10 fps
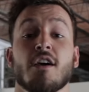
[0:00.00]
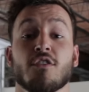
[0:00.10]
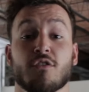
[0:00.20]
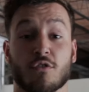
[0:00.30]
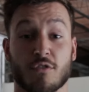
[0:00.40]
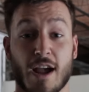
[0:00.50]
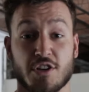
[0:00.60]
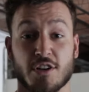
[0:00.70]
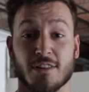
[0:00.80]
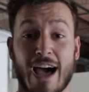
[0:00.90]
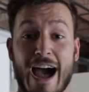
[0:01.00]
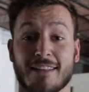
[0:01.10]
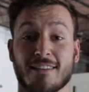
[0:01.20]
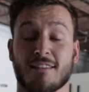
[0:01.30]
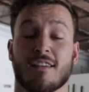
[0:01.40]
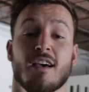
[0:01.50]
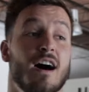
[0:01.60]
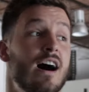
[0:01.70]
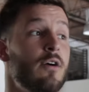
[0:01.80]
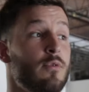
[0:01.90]
Stretch your lats
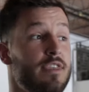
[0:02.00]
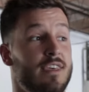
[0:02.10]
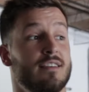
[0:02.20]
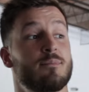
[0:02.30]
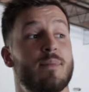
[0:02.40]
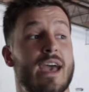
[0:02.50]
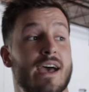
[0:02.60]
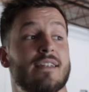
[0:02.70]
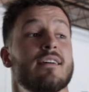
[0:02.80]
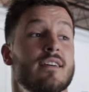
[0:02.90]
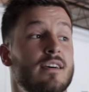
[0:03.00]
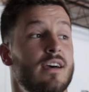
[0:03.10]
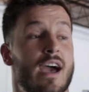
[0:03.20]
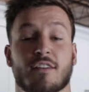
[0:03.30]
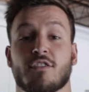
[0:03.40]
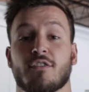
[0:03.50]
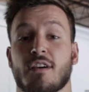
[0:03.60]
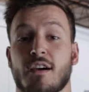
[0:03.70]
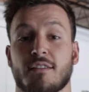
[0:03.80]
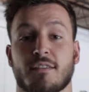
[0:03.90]
with this band
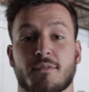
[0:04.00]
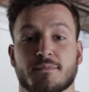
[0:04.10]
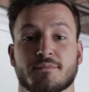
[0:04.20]
exercise.